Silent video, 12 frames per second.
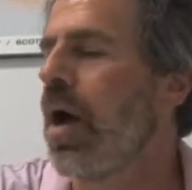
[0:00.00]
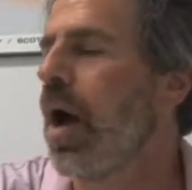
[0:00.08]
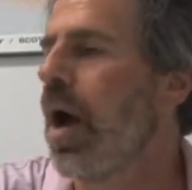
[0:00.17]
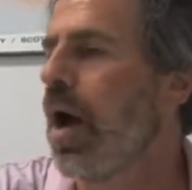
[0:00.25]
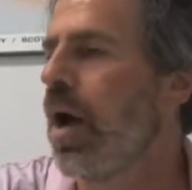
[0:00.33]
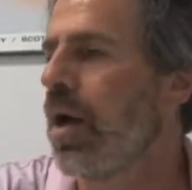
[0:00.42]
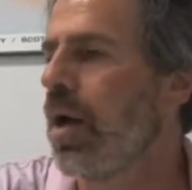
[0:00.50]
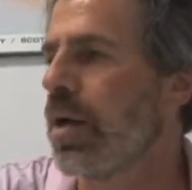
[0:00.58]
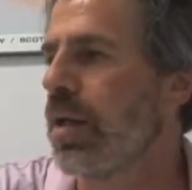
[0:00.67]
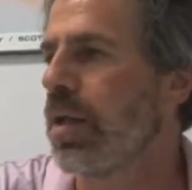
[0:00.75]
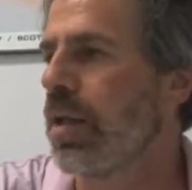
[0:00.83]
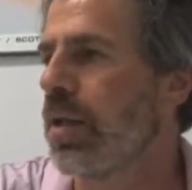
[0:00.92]

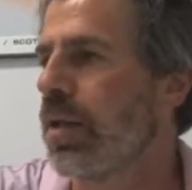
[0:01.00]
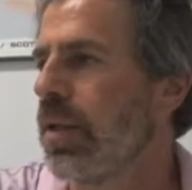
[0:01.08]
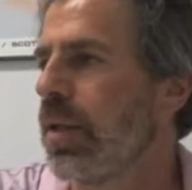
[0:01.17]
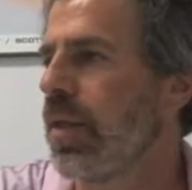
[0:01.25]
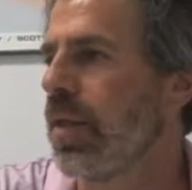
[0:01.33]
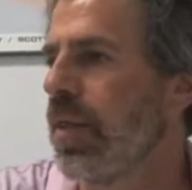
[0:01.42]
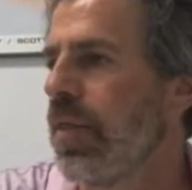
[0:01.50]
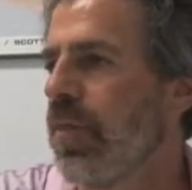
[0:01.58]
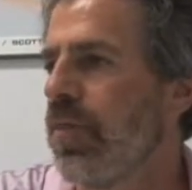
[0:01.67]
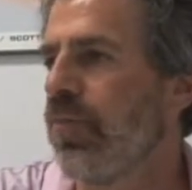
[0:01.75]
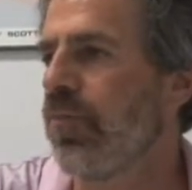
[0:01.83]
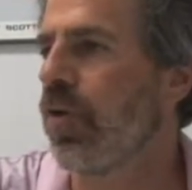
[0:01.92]

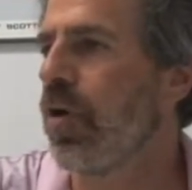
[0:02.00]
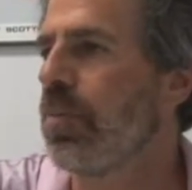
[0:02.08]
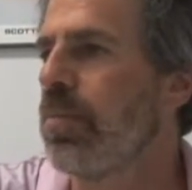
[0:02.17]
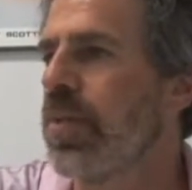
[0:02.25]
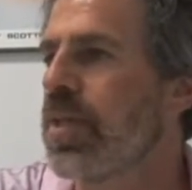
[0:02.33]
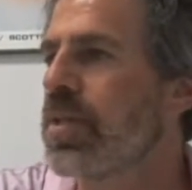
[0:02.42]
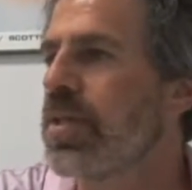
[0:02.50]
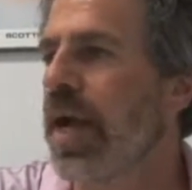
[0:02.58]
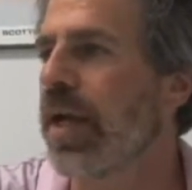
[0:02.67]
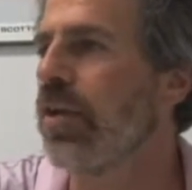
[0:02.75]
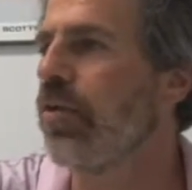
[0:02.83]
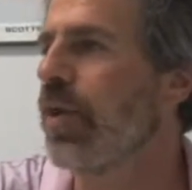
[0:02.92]
From the
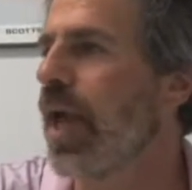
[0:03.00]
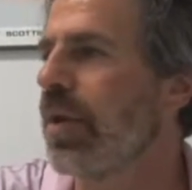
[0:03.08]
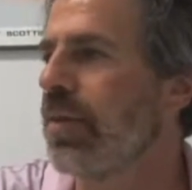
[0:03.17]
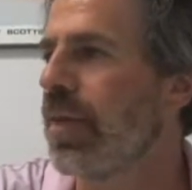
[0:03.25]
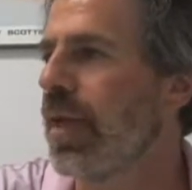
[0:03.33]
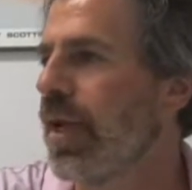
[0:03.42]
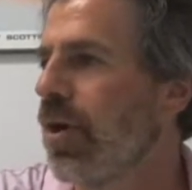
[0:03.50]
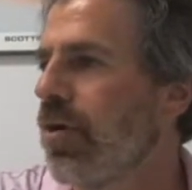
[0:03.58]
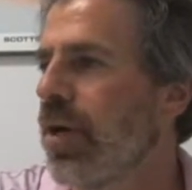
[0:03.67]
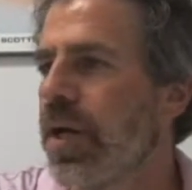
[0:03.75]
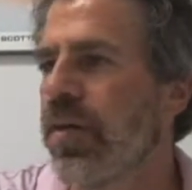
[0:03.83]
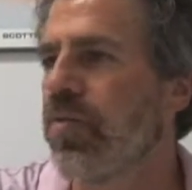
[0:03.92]
second you get
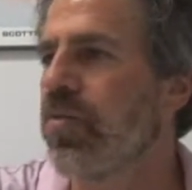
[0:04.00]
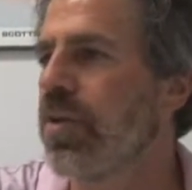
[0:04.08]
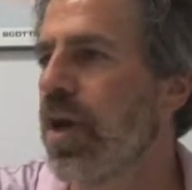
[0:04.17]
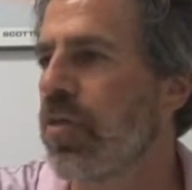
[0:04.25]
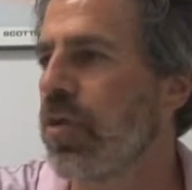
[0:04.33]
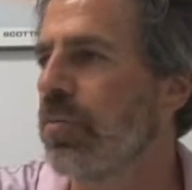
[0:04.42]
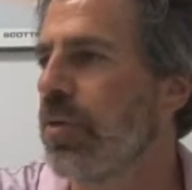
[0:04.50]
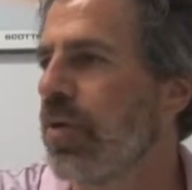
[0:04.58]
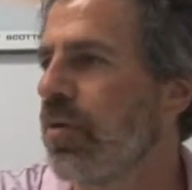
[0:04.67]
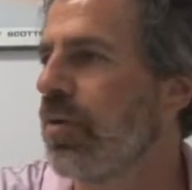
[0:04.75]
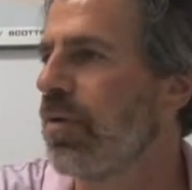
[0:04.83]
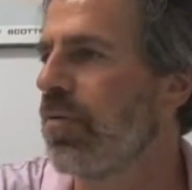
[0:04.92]
there, it is nothing
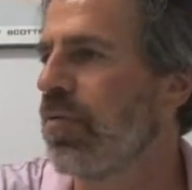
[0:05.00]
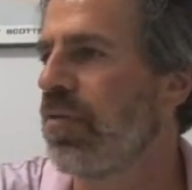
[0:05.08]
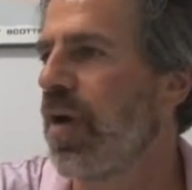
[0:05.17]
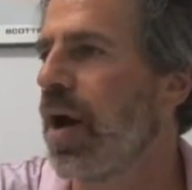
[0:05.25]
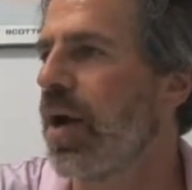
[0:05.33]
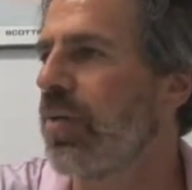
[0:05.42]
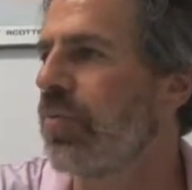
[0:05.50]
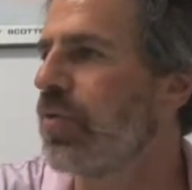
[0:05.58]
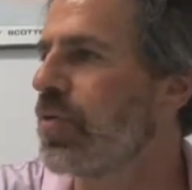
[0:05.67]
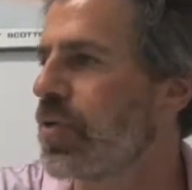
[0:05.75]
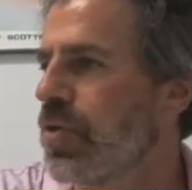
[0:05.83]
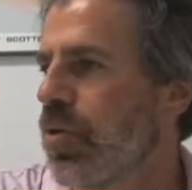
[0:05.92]
but
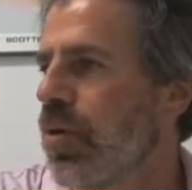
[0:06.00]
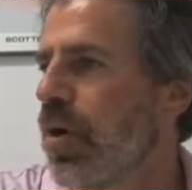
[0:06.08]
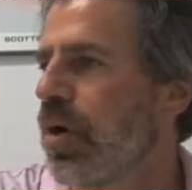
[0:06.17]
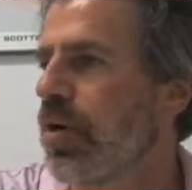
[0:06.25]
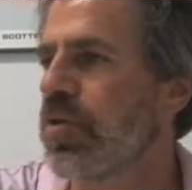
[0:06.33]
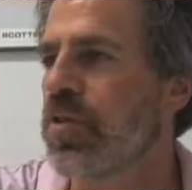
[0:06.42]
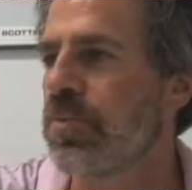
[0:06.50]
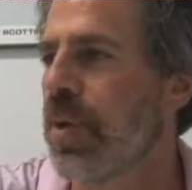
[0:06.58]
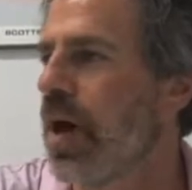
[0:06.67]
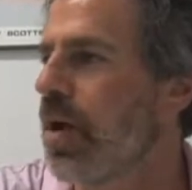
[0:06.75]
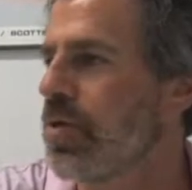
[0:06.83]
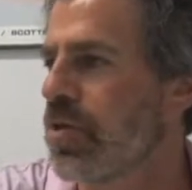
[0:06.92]
5-star
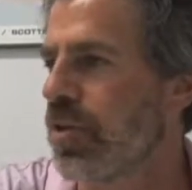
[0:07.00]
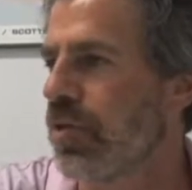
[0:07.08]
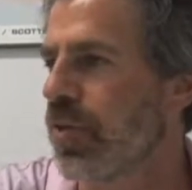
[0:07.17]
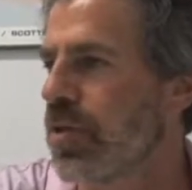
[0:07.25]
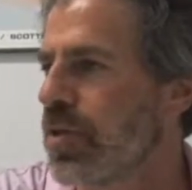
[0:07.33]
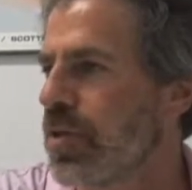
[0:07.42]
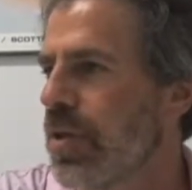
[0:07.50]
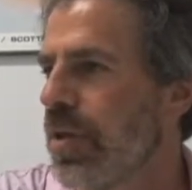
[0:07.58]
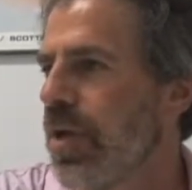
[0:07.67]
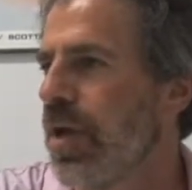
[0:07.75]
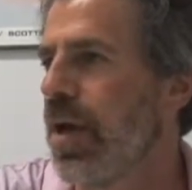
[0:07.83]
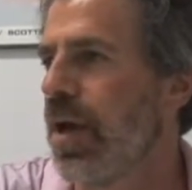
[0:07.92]
spa service.
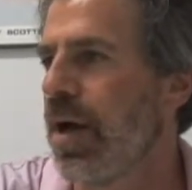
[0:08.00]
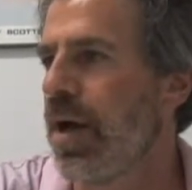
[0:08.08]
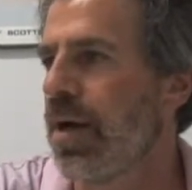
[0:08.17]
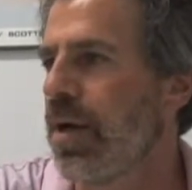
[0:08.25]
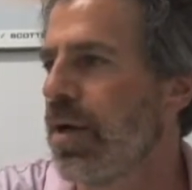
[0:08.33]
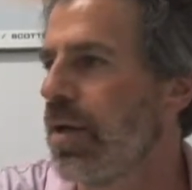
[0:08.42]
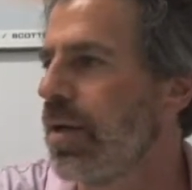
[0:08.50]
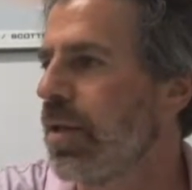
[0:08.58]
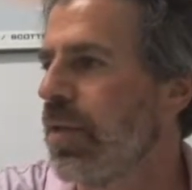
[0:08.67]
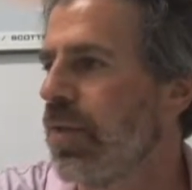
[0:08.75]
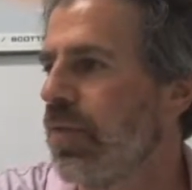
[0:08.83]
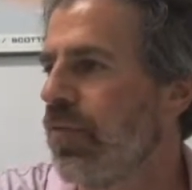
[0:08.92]

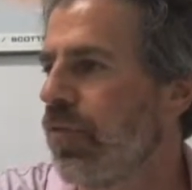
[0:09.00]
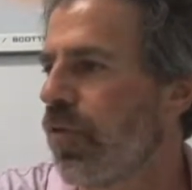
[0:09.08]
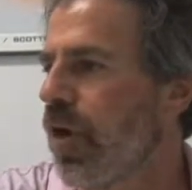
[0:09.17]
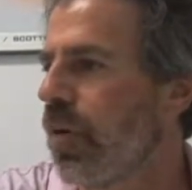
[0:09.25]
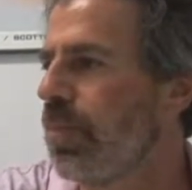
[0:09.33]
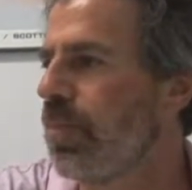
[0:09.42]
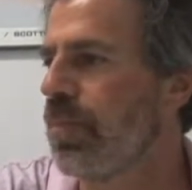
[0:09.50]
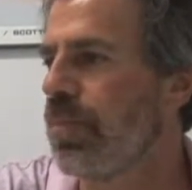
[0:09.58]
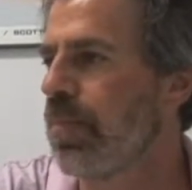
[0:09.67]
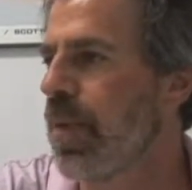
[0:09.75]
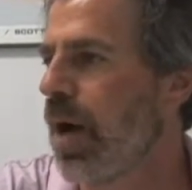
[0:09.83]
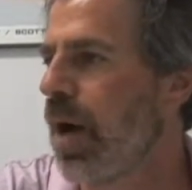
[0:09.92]

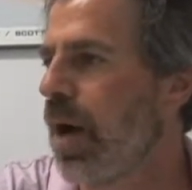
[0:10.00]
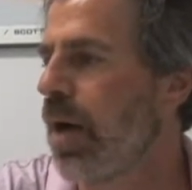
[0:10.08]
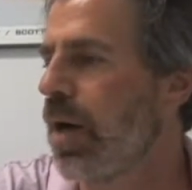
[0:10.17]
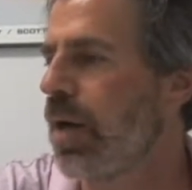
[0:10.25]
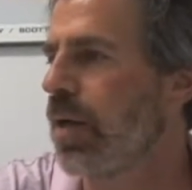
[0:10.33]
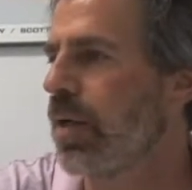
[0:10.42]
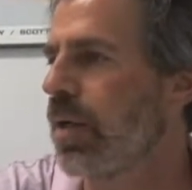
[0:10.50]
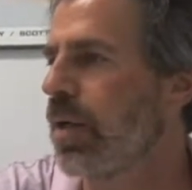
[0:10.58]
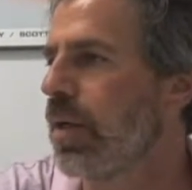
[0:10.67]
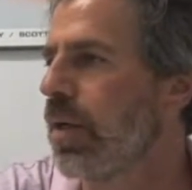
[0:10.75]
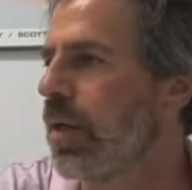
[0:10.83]
From the